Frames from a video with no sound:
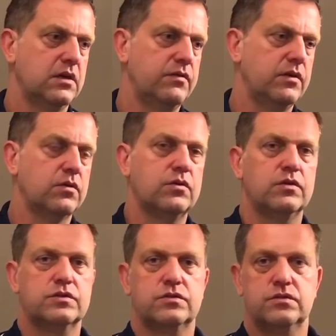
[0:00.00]
We look
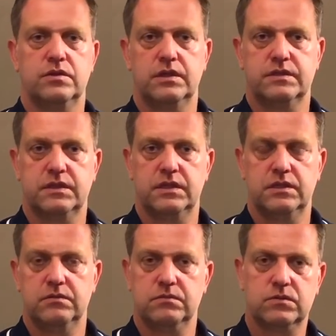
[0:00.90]
also, let's
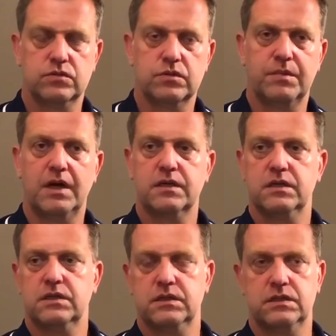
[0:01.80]
say, to the
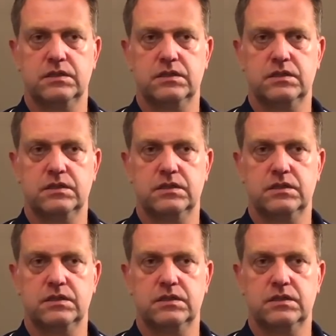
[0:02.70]
market.